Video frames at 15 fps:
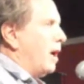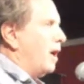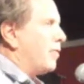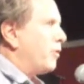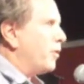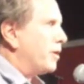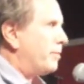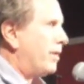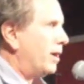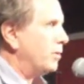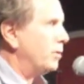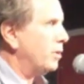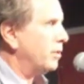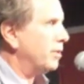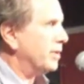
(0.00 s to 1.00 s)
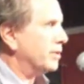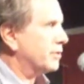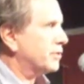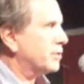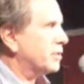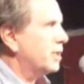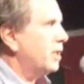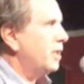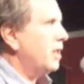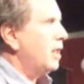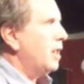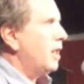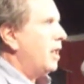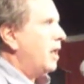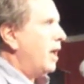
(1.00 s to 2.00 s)
I thought about all this.
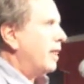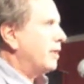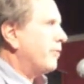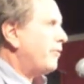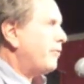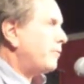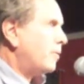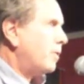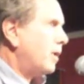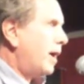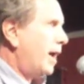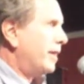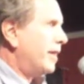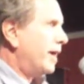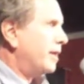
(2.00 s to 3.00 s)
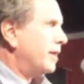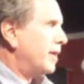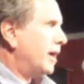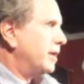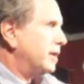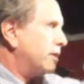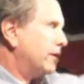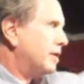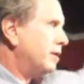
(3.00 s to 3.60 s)
And, and that night,